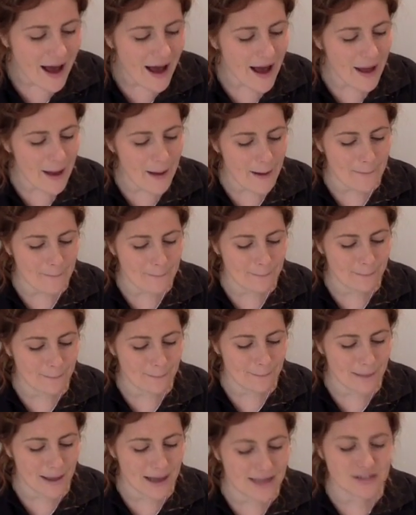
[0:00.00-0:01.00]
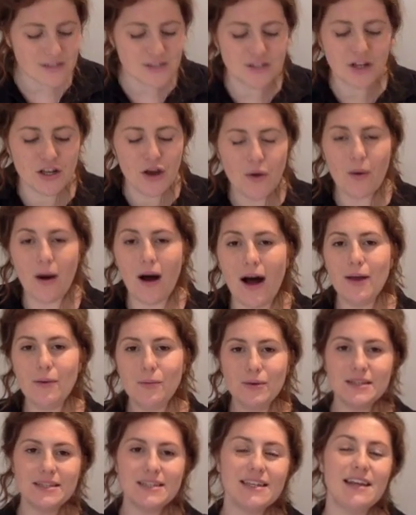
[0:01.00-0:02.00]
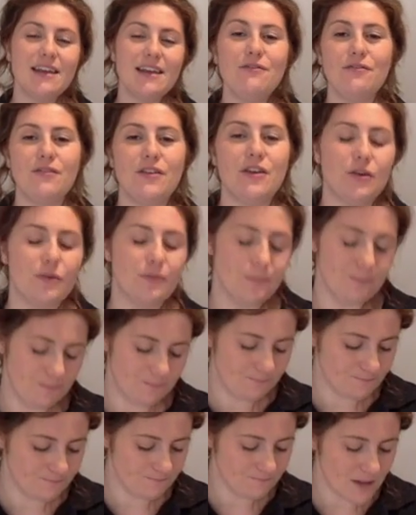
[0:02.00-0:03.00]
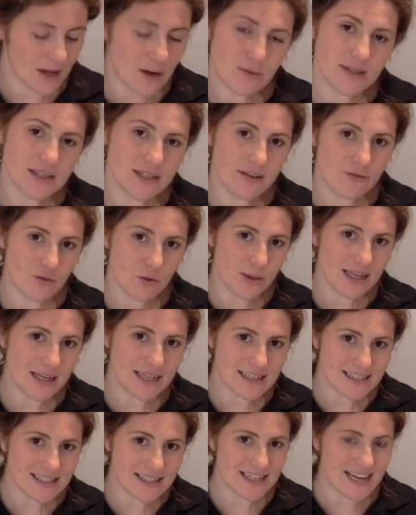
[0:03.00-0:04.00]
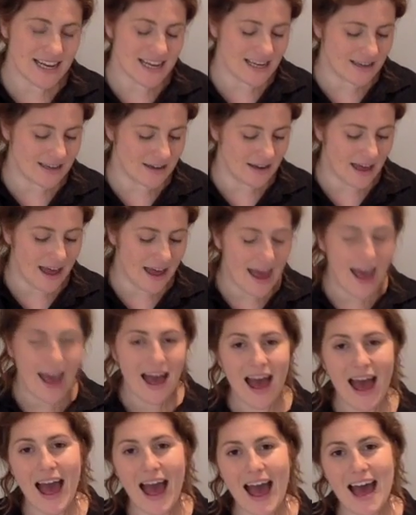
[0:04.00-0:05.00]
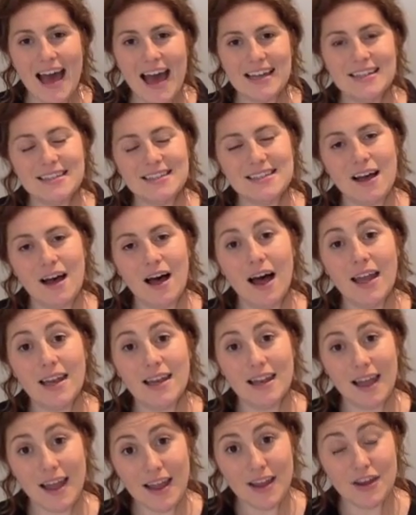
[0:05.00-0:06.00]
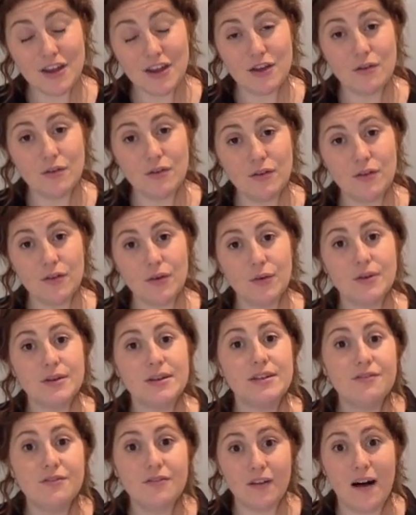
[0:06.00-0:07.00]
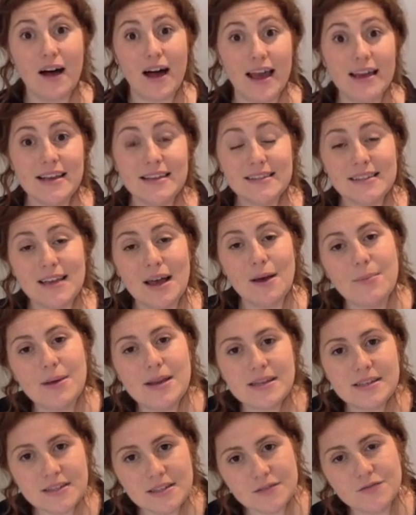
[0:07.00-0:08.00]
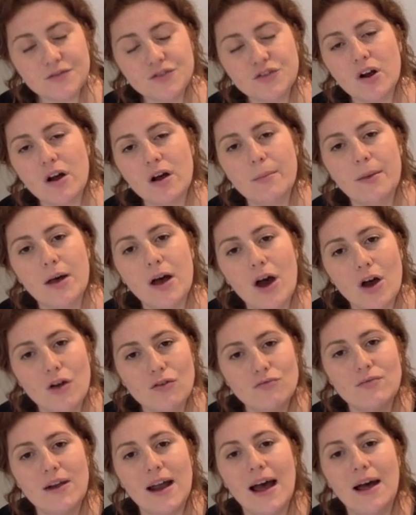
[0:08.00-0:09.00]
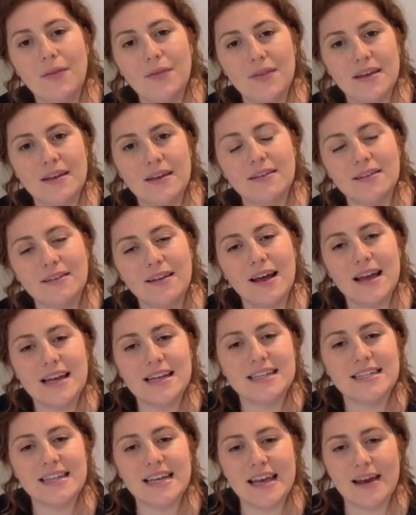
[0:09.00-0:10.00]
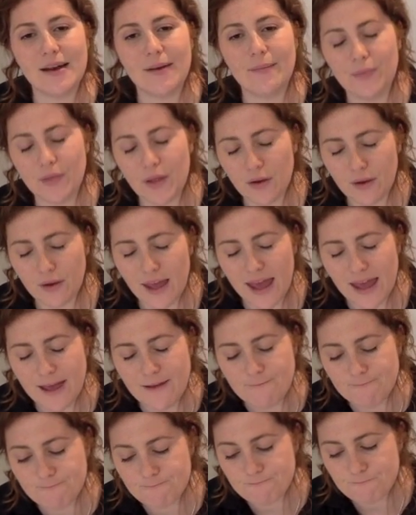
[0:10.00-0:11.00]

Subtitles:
And so I want to give you a little scene, and I'd like you to devise a piece of drama around this idea, okay?